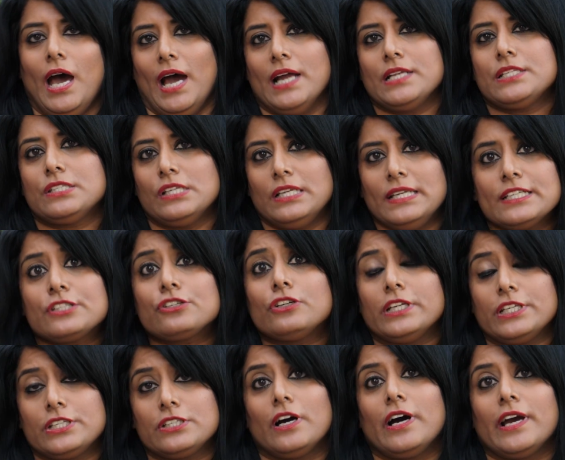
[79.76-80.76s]
And to
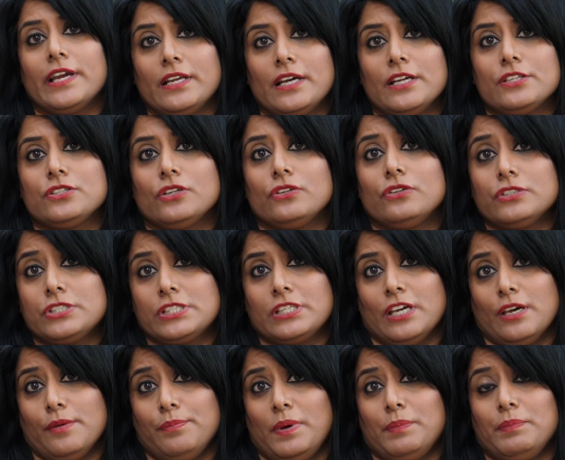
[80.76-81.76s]
literally die on our
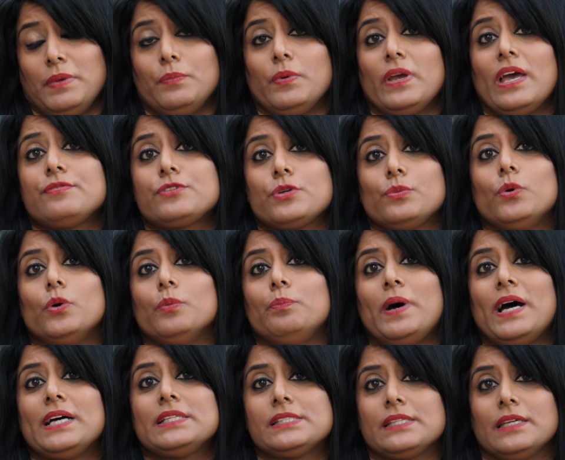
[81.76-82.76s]
doorstep, I mean, we have to walk
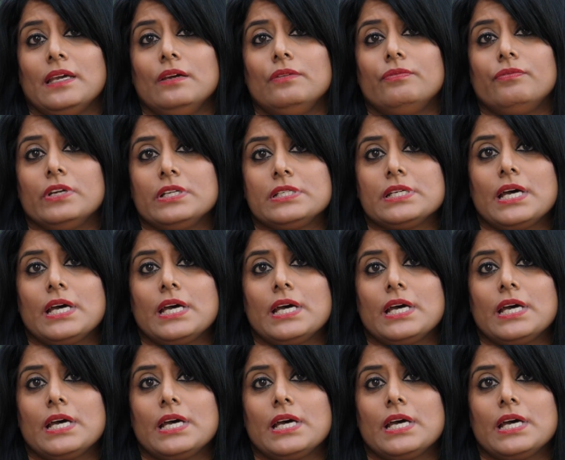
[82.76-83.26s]
past it every